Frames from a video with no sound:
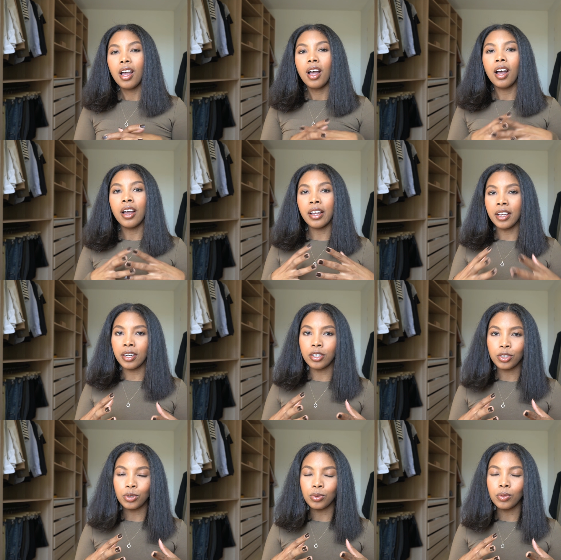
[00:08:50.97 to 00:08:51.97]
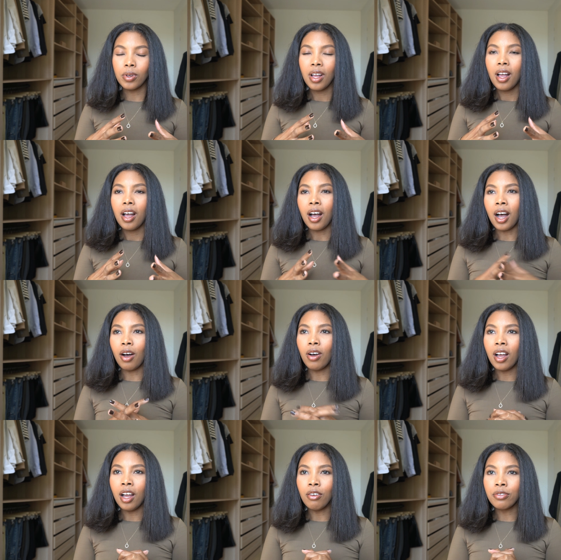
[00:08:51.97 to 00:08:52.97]
a hair tool.
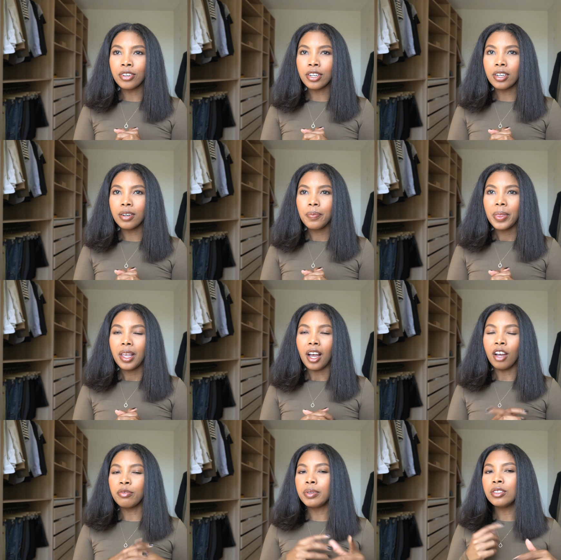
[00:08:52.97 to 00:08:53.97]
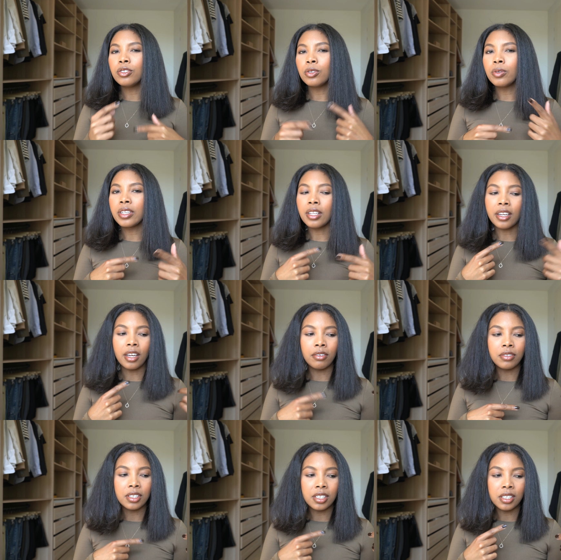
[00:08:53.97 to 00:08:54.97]
However, I've been doing, like,
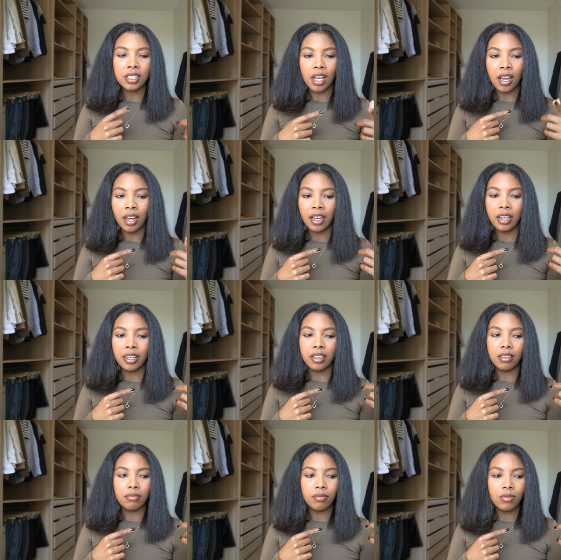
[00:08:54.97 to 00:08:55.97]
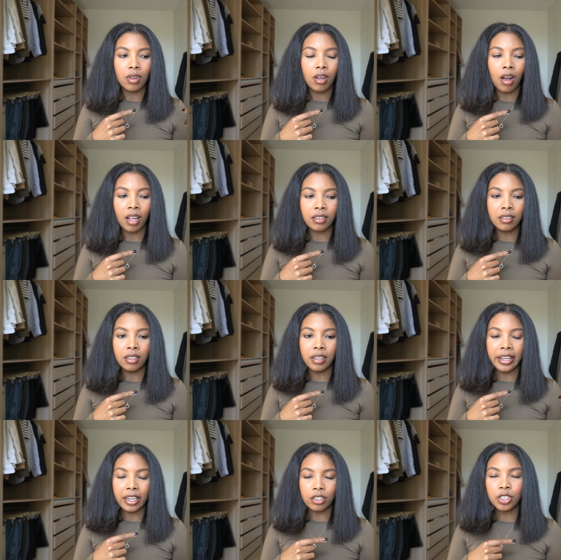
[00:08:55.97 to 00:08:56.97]
ever since I got the
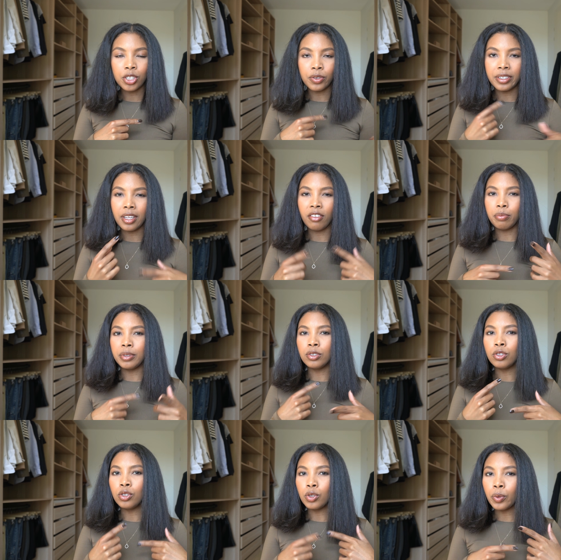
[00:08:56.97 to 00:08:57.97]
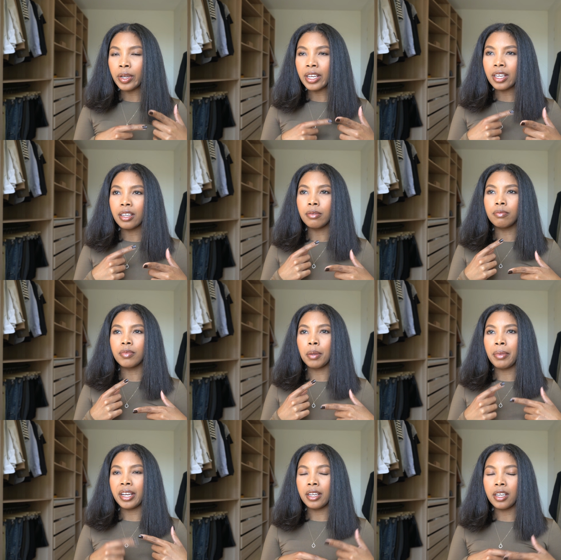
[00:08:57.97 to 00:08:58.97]
Airstrait, I've been doing
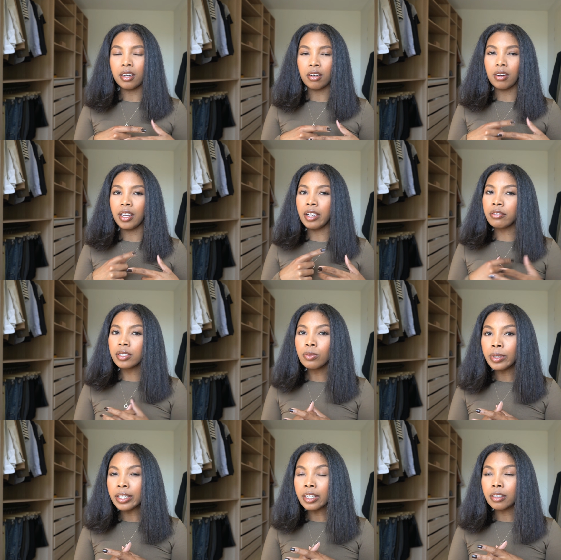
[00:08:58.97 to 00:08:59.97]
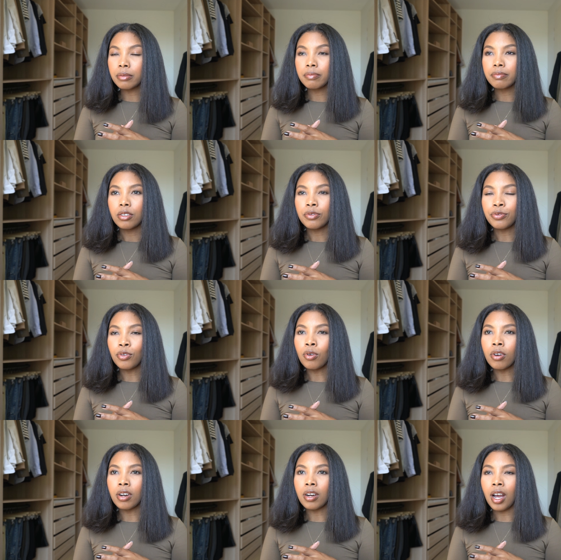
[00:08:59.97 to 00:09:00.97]
my hair every week
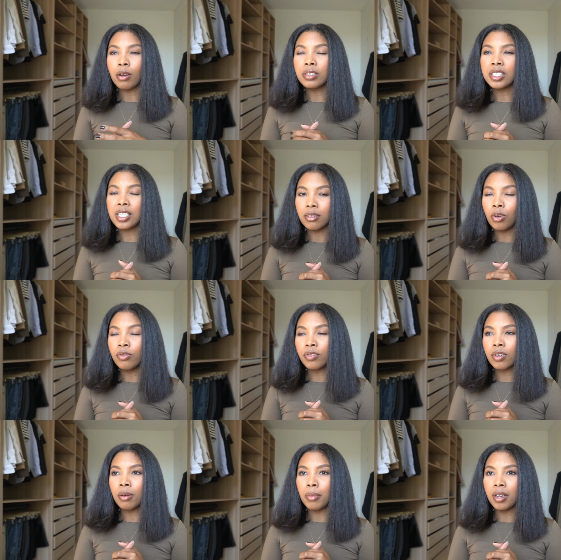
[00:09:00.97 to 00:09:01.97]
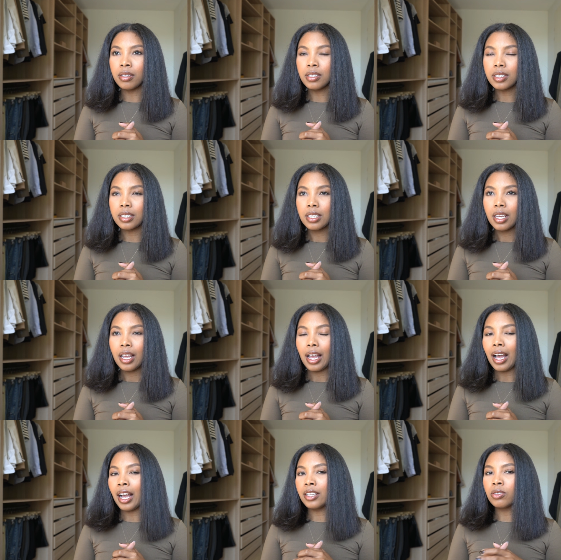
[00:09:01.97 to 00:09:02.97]
for, I would say, over a month.
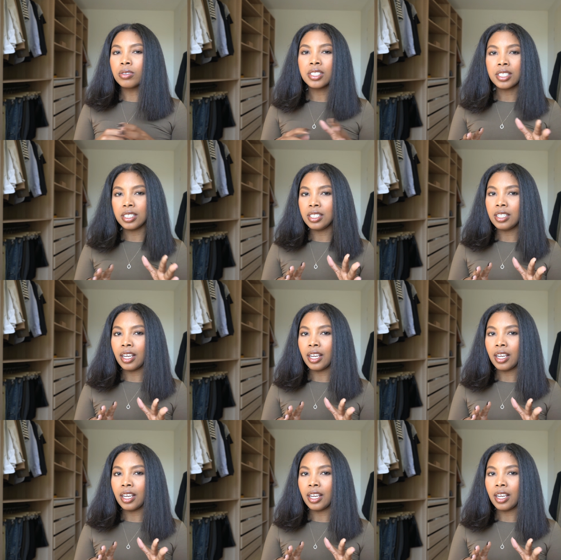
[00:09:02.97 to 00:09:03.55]
I don't see